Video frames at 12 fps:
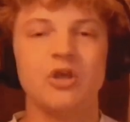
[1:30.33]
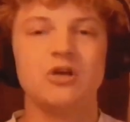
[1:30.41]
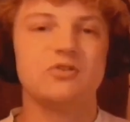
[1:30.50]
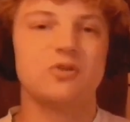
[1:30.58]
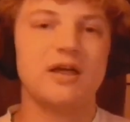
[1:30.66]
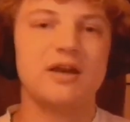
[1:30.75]

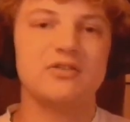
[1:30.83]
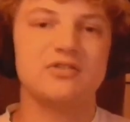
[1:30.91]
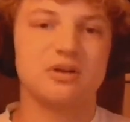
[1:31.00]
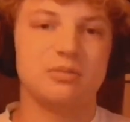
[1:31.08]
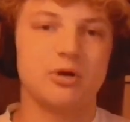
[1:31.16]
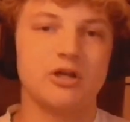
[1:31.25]
So that is
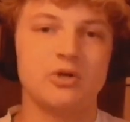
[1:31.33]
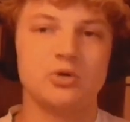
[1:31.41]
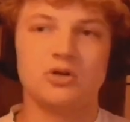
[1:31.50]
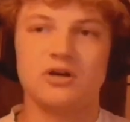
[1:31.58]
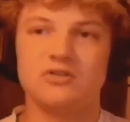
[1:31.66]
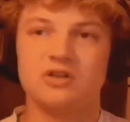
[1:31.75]
somebody who
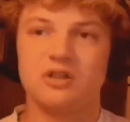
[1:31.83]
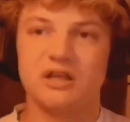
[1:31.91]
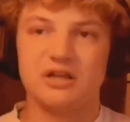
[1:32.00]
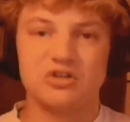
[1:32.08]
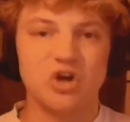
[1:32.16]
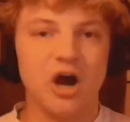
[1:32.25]
does the
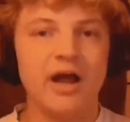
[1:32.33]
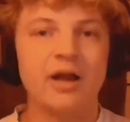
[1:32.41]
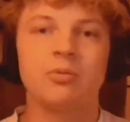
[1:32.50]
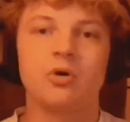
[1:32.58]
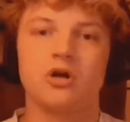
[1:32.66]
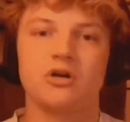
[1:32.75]
entire
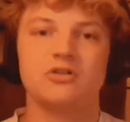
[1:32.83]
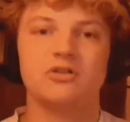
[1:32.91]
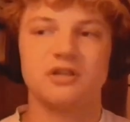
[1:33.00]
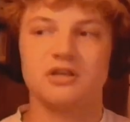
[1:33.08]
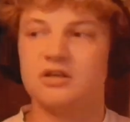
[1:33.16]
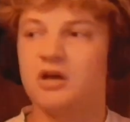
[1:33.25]
product,
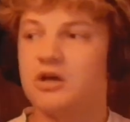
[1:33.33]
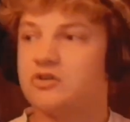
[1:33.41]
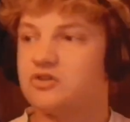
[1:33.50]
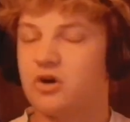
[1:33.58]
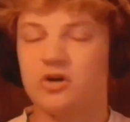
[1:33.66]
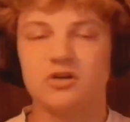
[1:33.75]
the
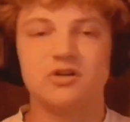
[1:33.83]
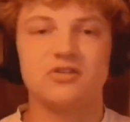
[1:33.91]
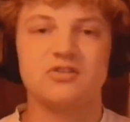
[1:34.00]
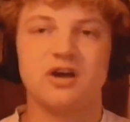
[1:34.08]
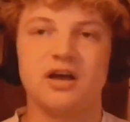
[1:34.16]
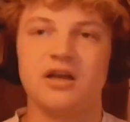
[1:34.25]
circuit
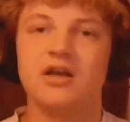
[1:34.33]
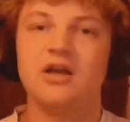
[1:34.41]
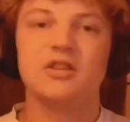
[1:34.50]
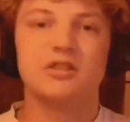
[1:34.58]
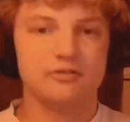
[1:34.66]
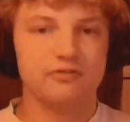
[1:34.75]
design,
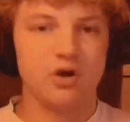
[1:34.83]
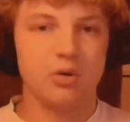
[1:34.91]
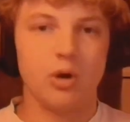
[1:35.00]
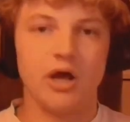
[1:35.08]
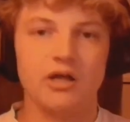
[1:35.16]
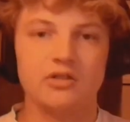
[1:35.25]
the
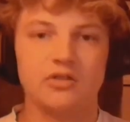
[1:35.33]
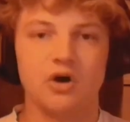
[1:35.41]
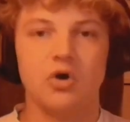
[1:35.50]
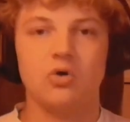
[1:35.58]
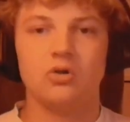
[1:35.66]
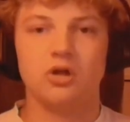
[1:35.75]
firmware, the
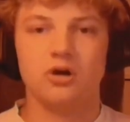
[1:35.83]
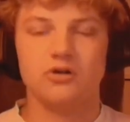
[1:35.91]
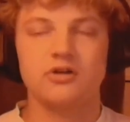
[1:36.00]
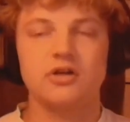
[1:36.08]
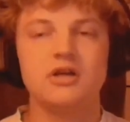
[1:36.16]
whole lot.